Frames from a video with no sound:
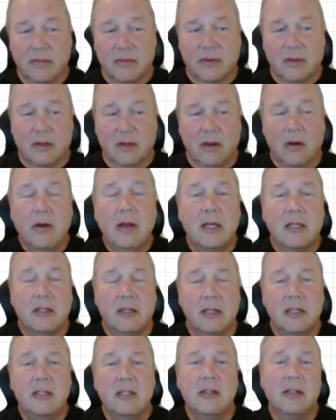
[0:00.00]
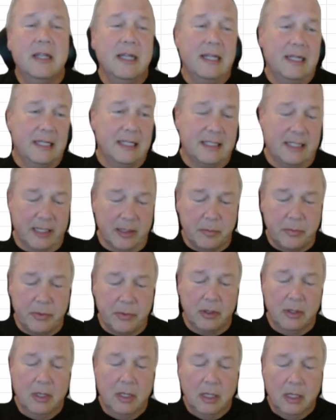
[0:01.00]
Okay, so let's look at an
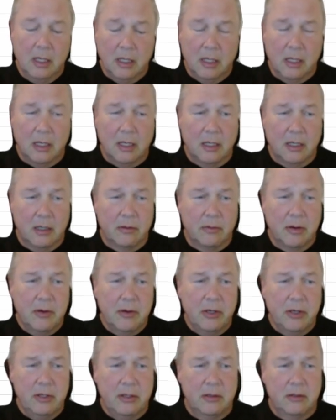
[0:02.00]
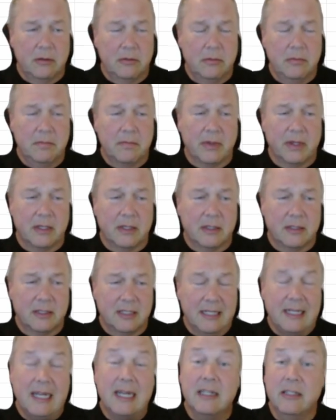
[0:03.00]
example. What I'm going to do, the
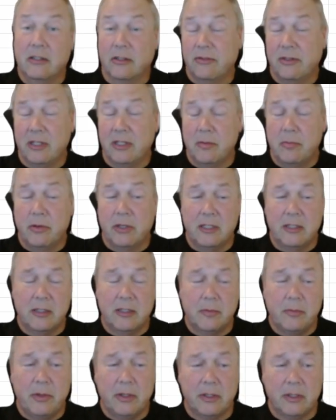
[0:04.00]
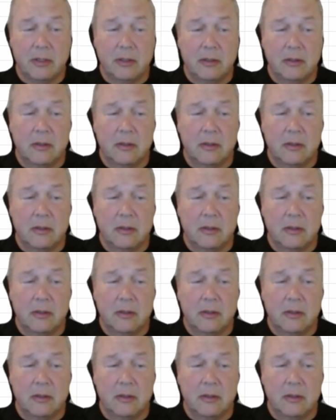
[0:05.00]
syntax is really pretty simple here.